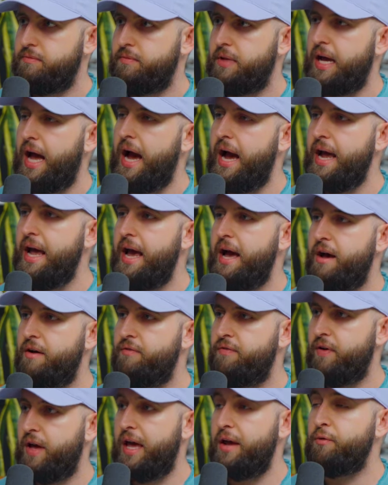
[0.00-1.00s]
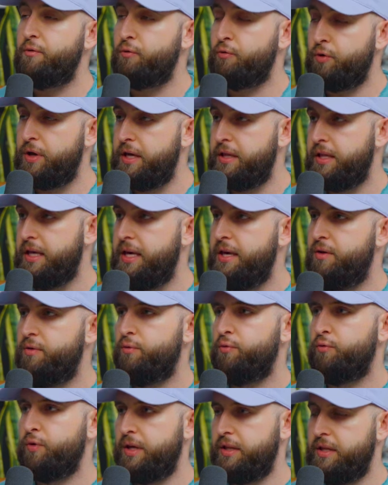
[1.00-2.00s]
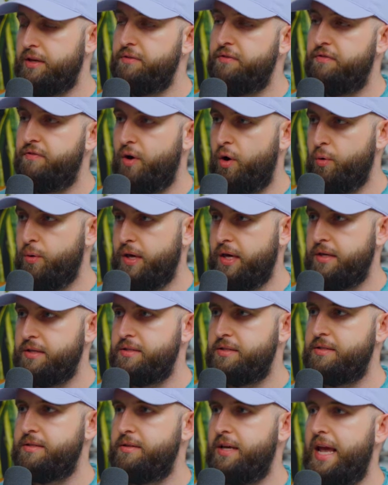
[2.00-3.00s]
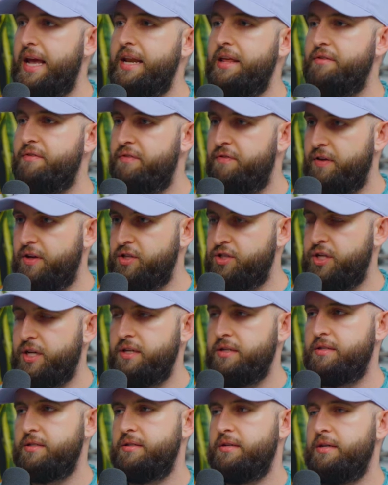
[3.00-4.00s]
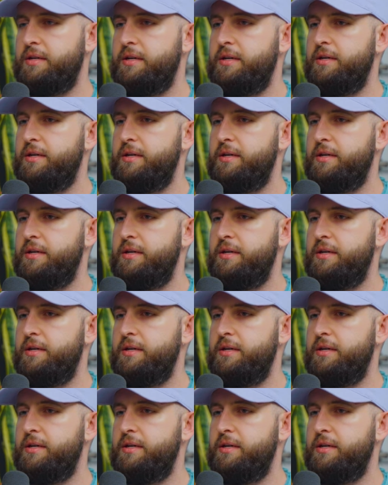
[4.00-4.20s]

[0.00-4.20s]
Like I have a really, really focused and efficient